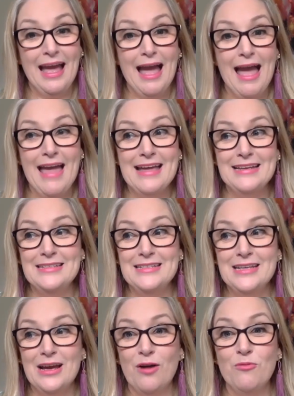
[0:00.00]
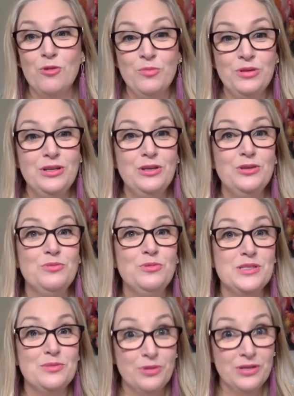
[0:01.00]
And a woman who
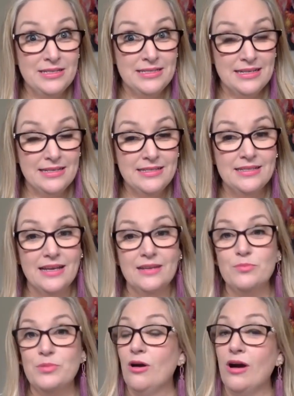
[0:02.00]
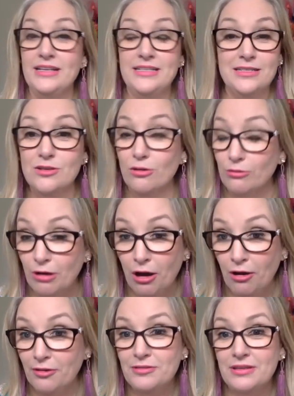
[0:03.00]
was a priestess, but I did not
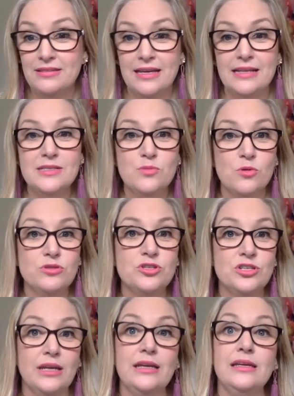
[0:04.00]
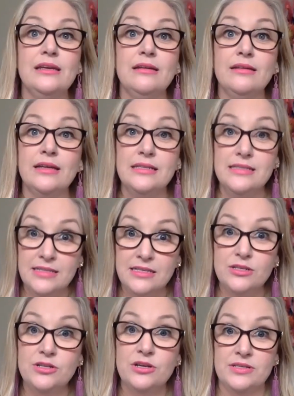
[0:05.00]
know that that's what she
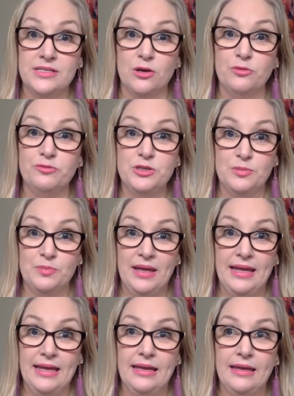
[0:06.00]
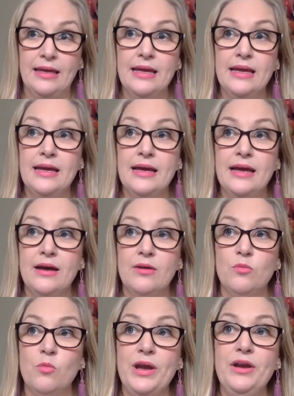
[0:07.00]
considered herself to be.
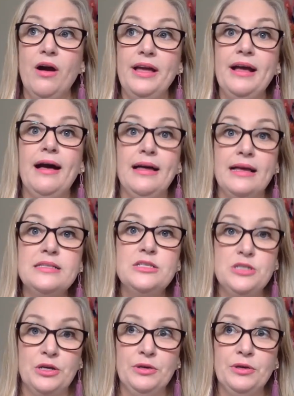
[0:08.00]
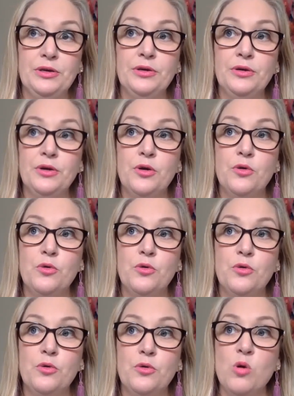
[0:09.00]
When I asked her
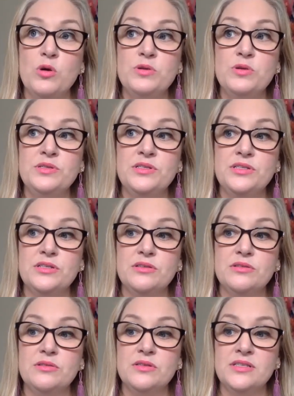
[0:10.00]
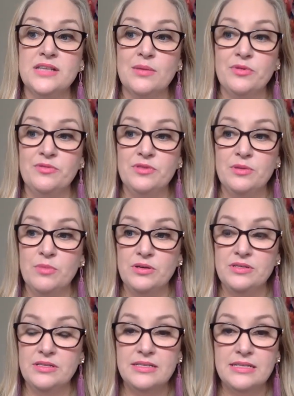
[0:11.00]
what was some of the most